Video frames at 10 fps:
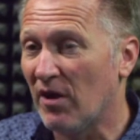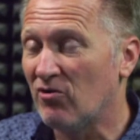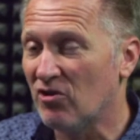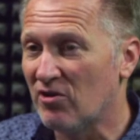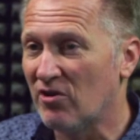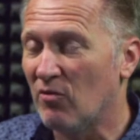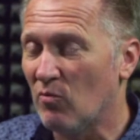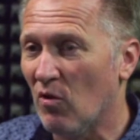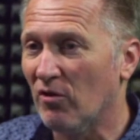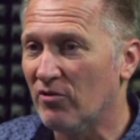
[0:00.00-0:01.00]
They just
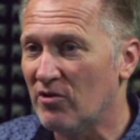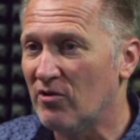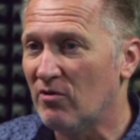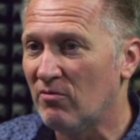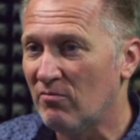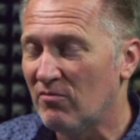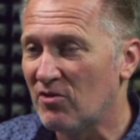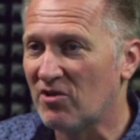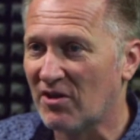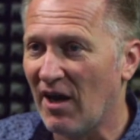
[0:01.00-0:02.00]
don't want to
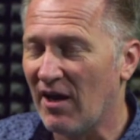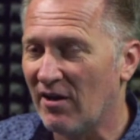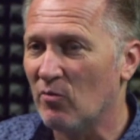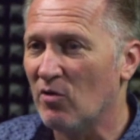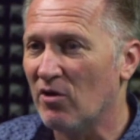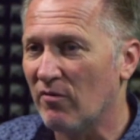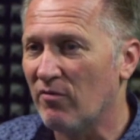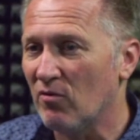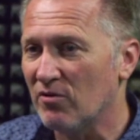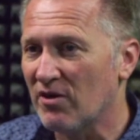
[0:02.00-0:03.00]
scare the
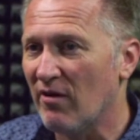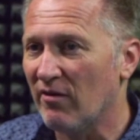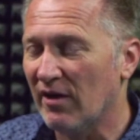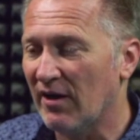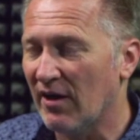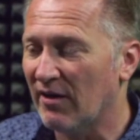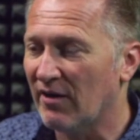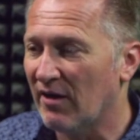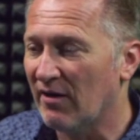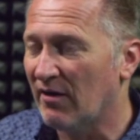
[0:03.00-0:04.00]
workforce currently, and
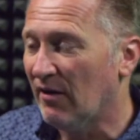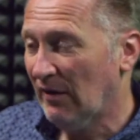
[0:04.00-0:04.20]
they